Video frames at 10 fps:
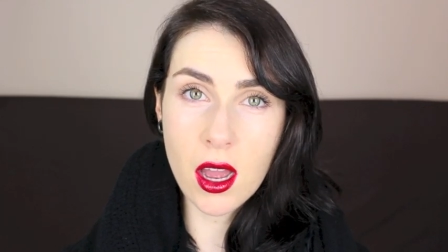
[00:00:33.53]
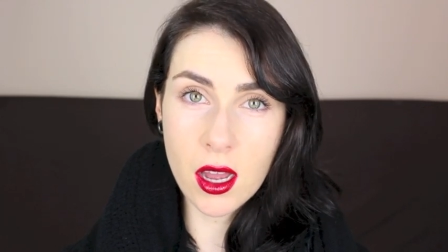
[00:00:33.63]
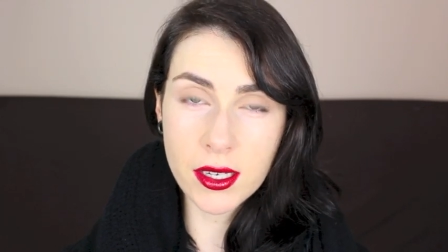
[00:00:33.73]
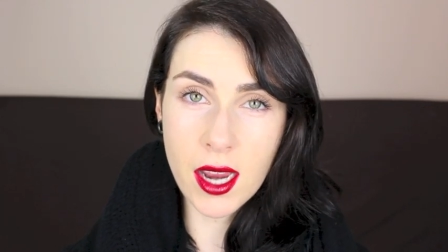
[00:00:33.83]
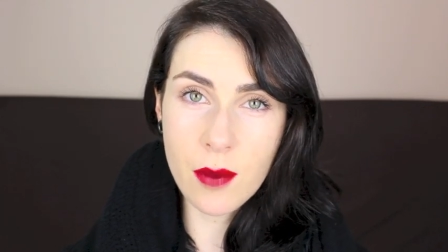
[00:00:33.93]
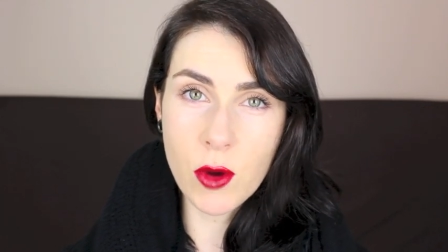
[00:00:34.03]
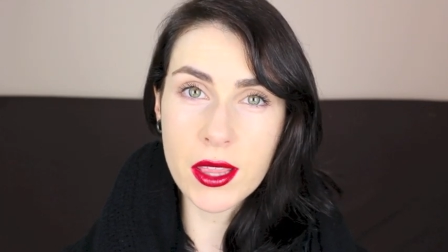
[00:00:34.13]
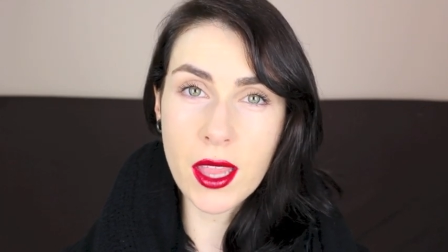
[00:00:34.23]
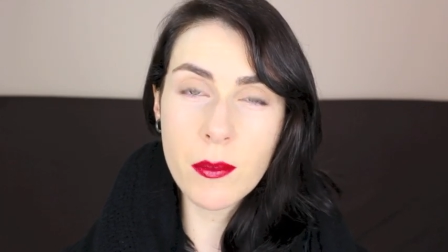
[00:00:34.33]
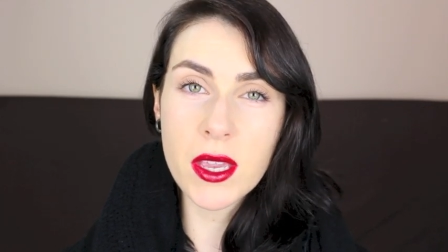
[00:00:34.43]
on camera,
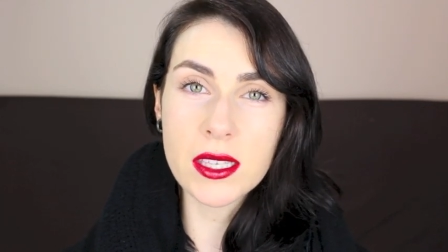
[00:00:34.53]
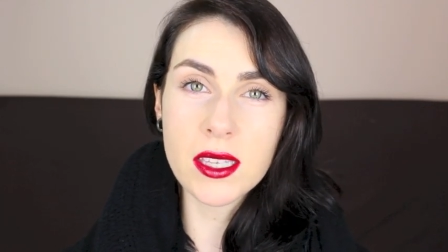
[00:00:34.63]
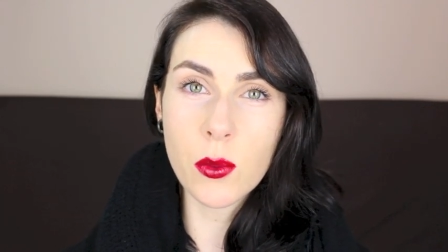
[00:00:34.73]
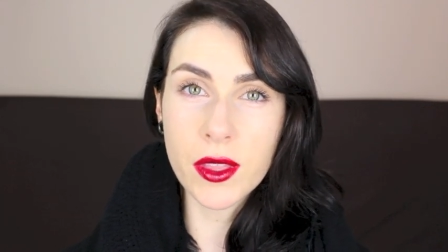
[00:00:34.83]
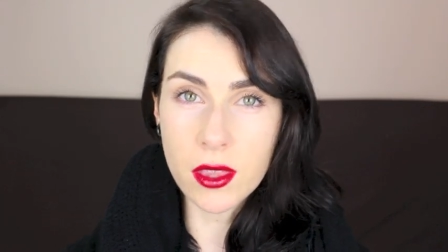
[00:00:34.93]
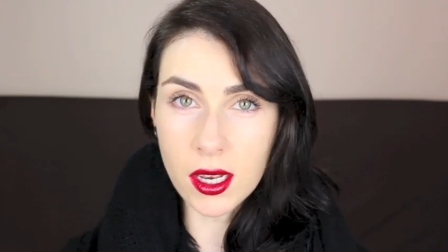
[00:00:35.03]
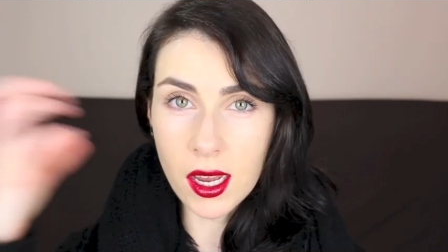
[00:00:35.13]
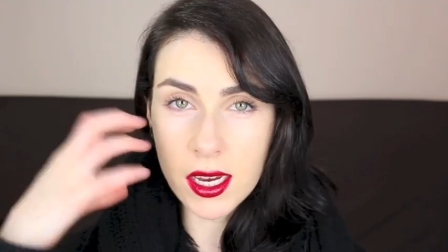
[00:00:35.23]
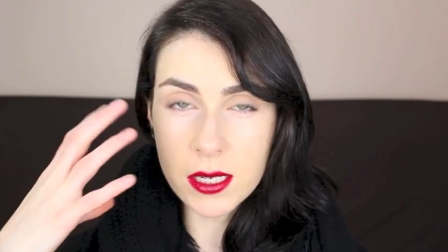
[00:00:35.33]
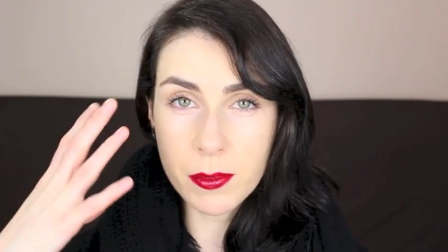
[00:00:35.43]
and that means that when the
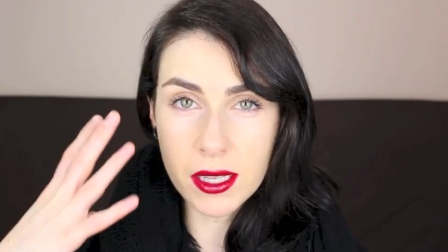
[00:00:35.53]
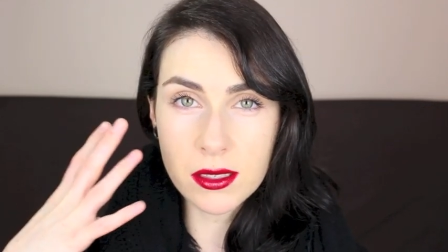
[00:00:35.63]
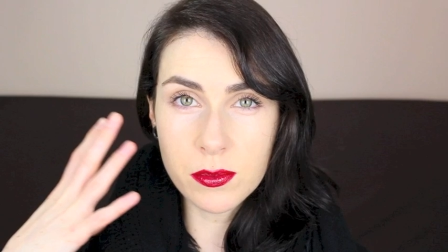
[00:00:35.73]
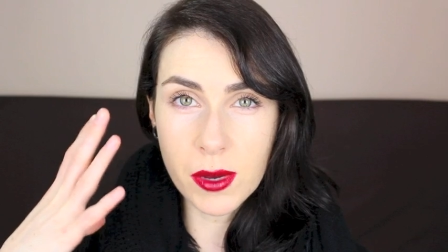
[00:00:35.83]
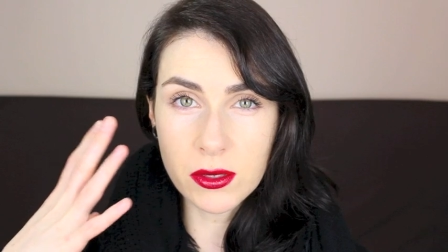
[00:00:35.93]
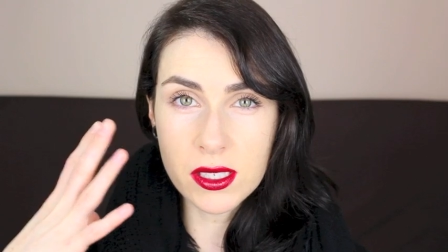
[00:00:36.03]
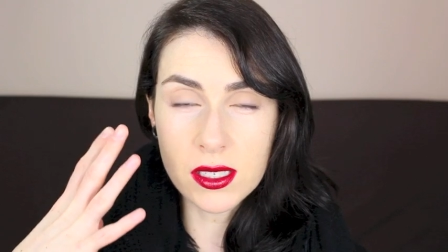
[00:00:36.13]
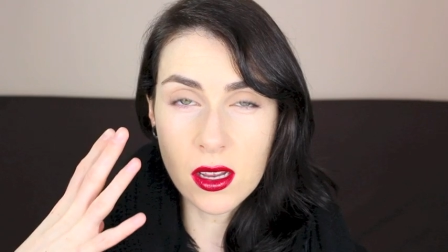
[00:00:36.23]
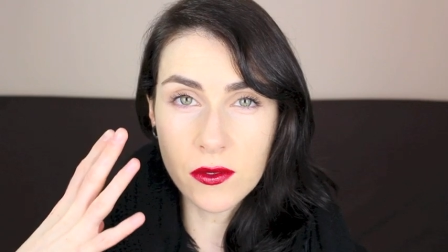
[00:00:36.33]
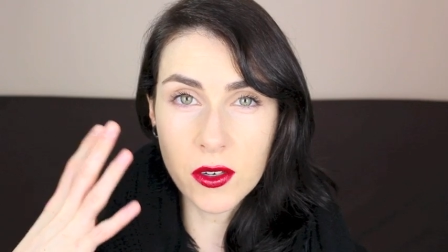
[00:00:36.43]
light
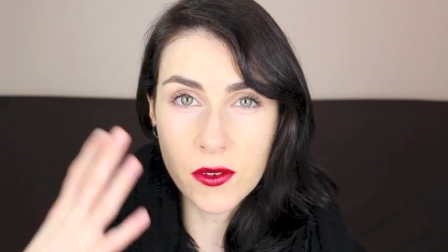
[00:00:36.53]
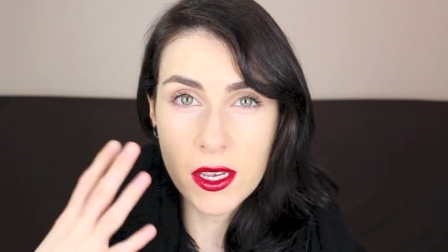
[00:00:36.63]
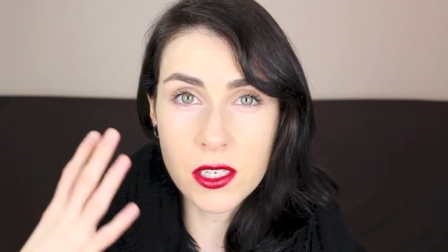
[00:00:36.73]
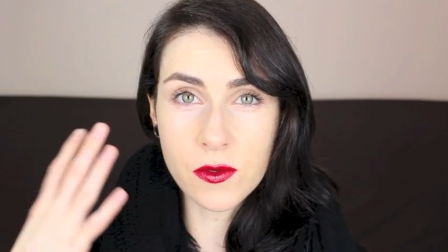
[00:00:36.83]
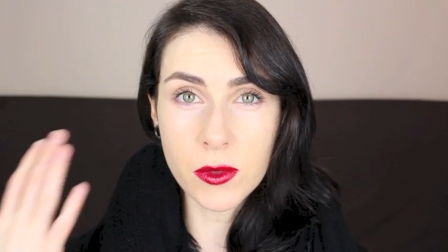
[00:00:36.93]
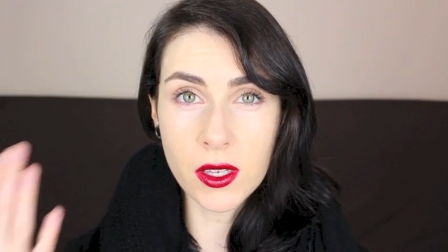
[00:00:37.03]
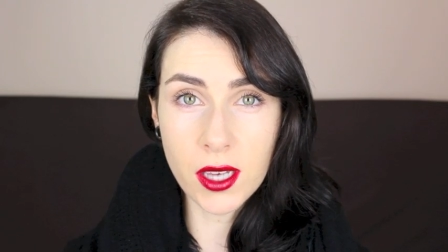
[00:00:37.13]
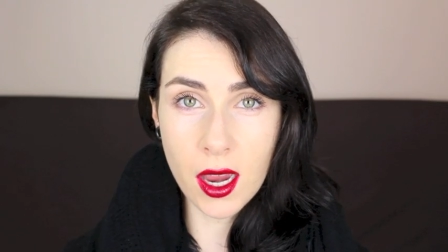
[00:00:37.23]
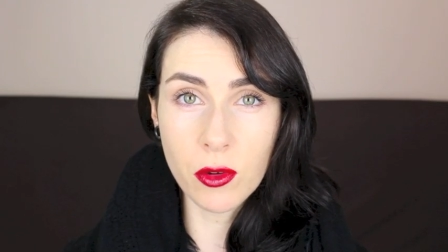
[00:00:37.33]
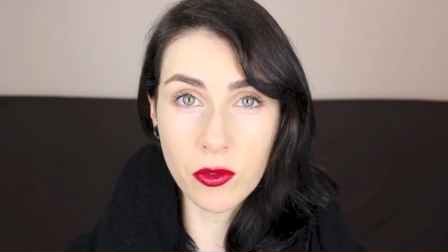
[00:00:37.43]
bounces off your face from the
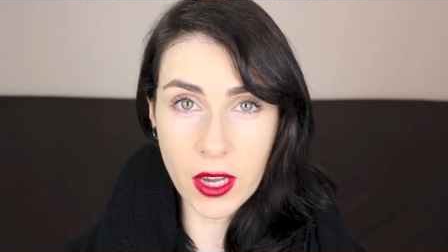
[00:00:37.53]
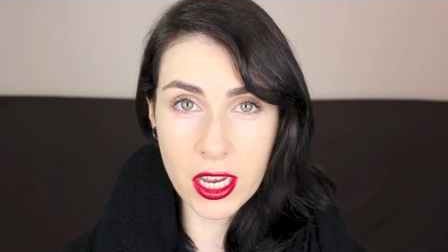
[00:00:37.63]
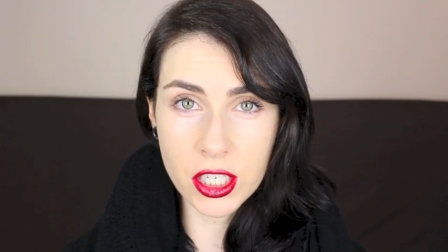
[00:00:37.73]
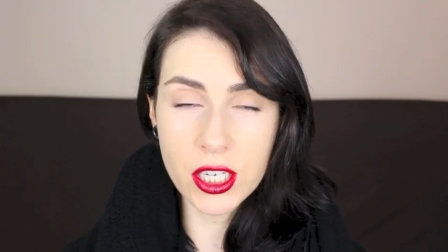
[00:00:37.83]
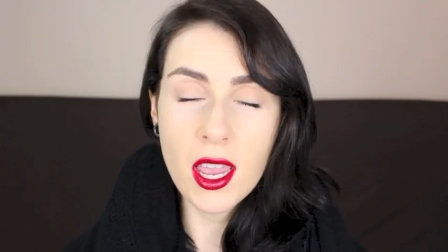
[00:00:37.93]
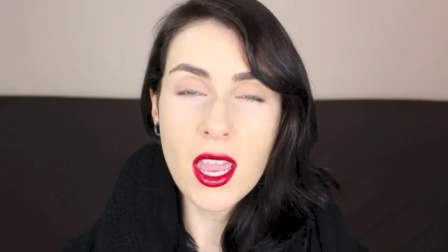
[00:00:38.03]
camera flash,